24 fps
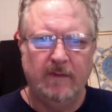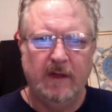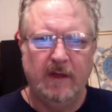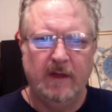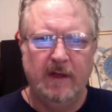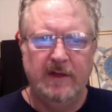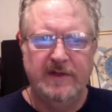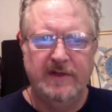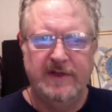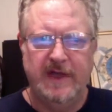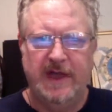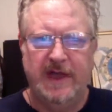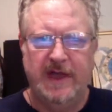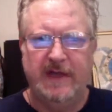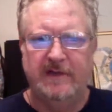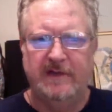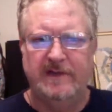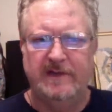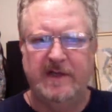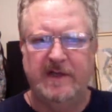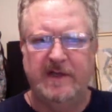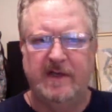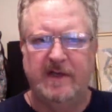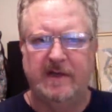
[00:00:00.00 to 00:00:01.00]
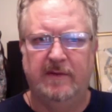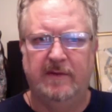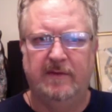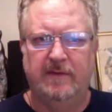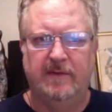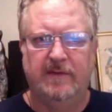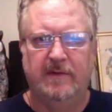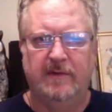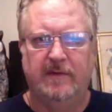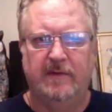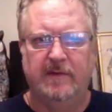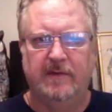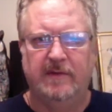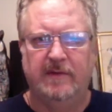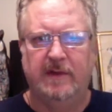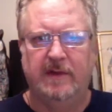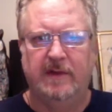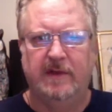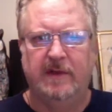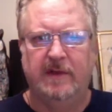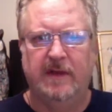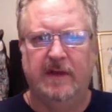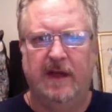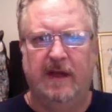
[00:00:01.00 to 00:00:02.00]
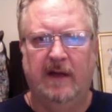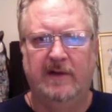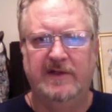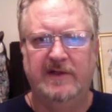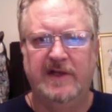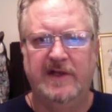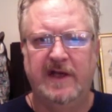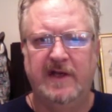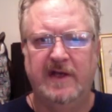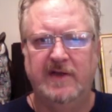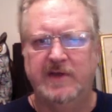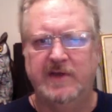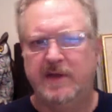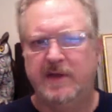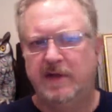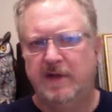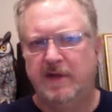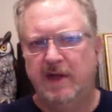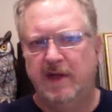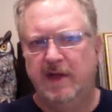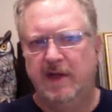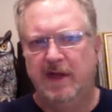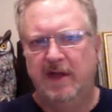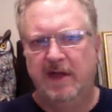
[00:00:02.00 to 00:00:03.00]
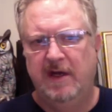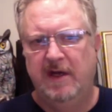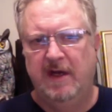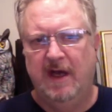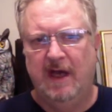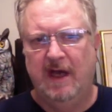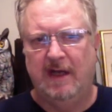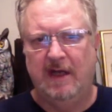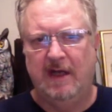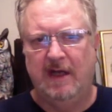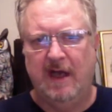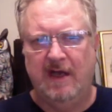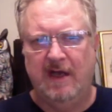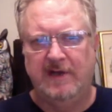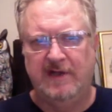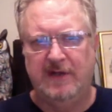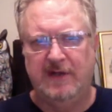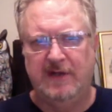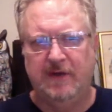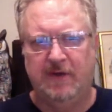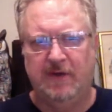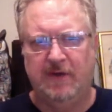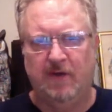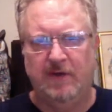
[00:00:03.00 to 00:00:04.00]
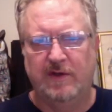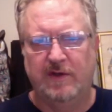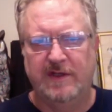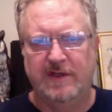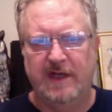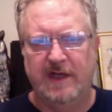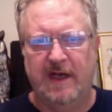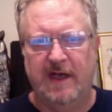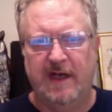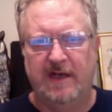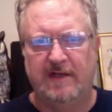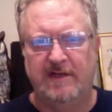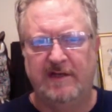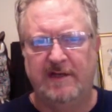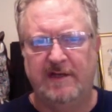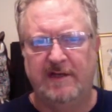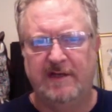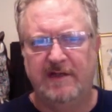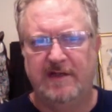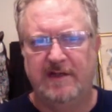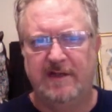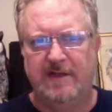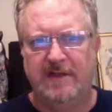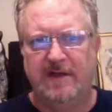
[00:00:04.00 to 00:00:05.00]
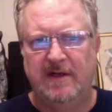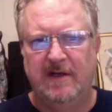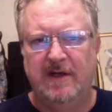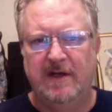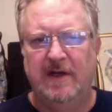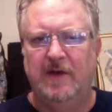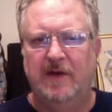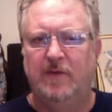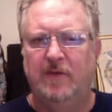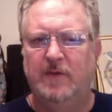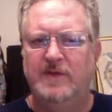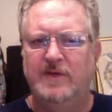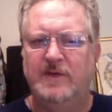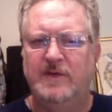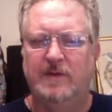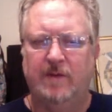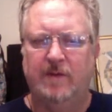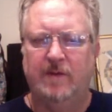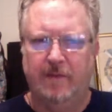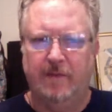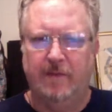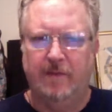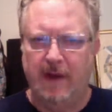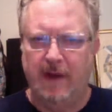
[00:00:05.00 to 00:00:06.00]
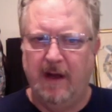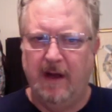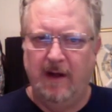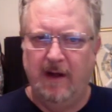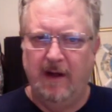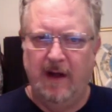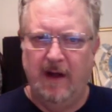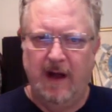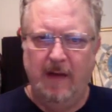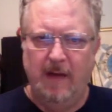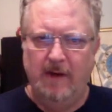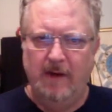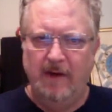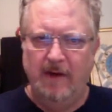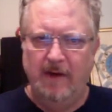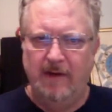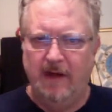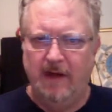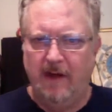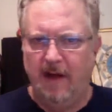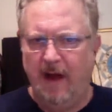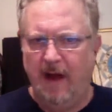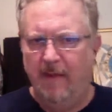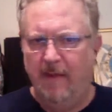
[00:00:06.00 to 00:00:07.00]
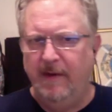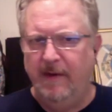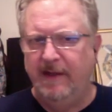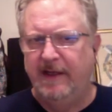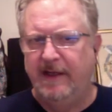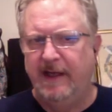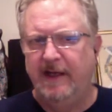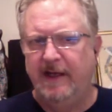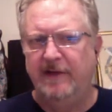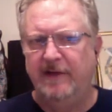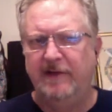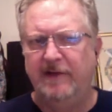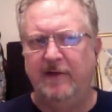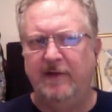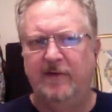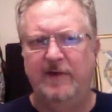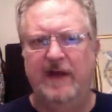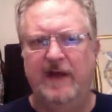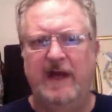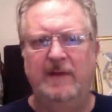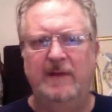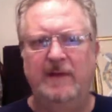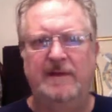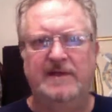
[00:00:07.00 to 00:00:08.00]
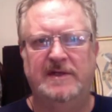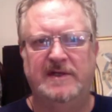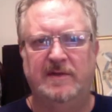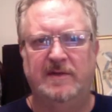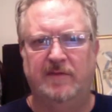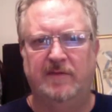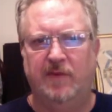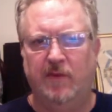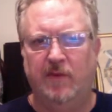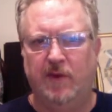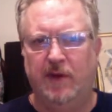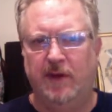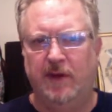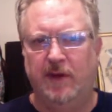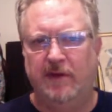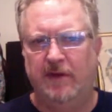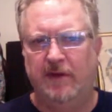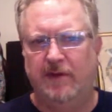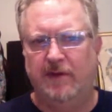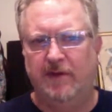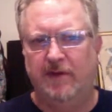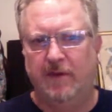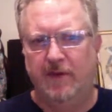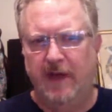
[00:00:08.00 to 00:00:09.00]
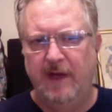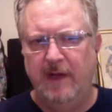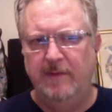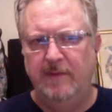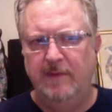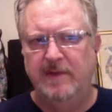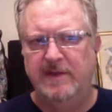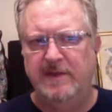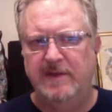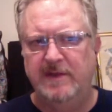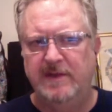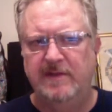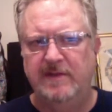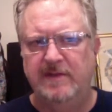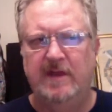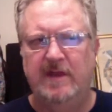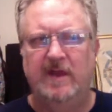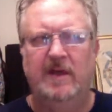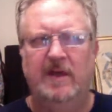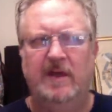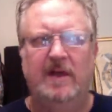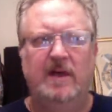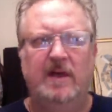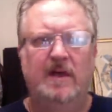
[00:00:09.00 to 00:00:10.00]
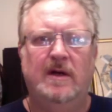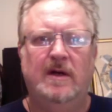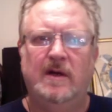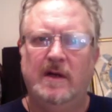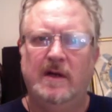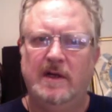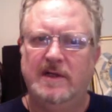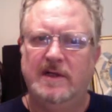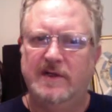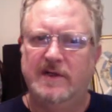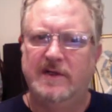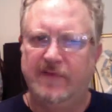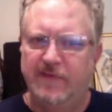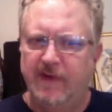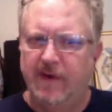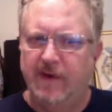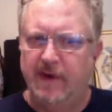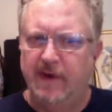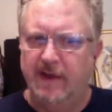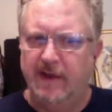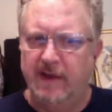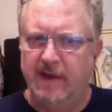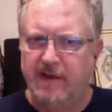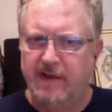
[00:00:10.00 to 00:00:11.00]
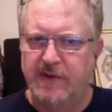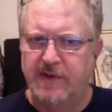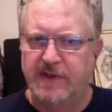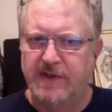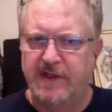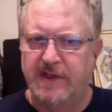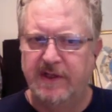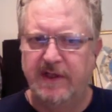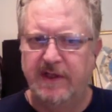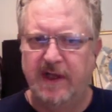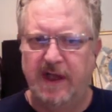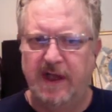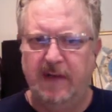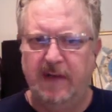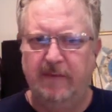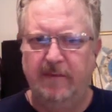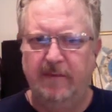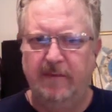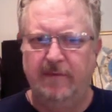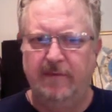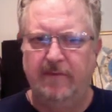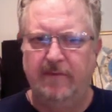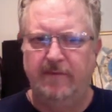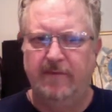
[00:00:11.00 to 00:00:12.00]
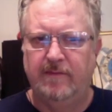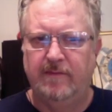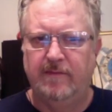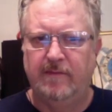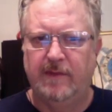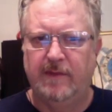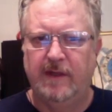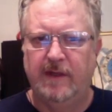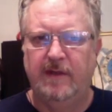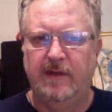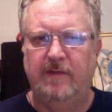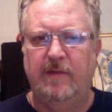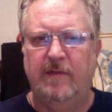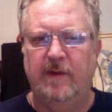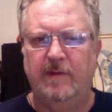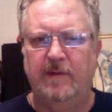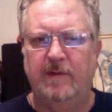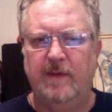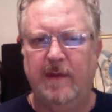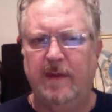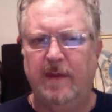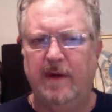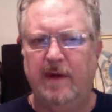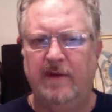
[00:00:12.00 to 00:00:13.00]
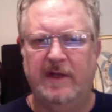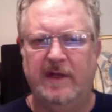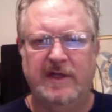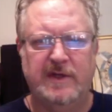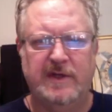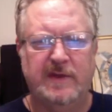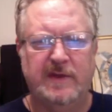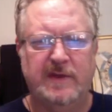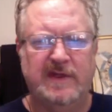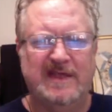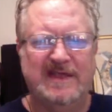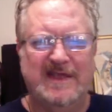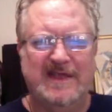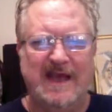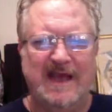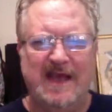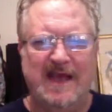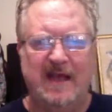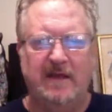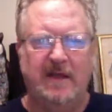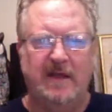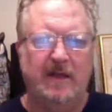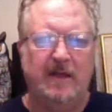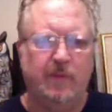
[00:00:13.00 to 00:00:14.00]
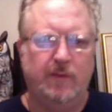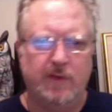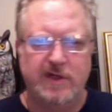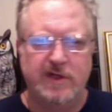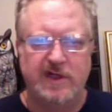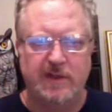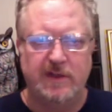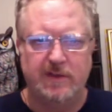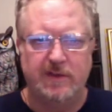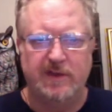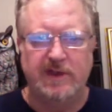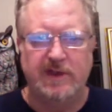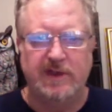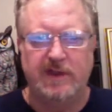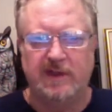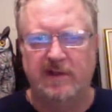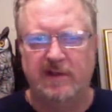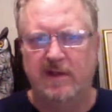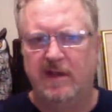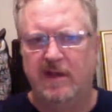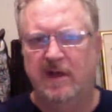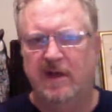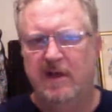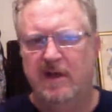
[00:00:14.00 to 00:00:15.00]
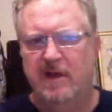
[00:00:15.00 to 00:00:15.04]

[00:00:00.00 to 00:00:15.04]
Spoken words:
is that Alexandra Ocasio-Cortez, which I'm gonna get into her name at some point. Her name it's a very interesting name. Okay, remember, I think she was Sandy when she was in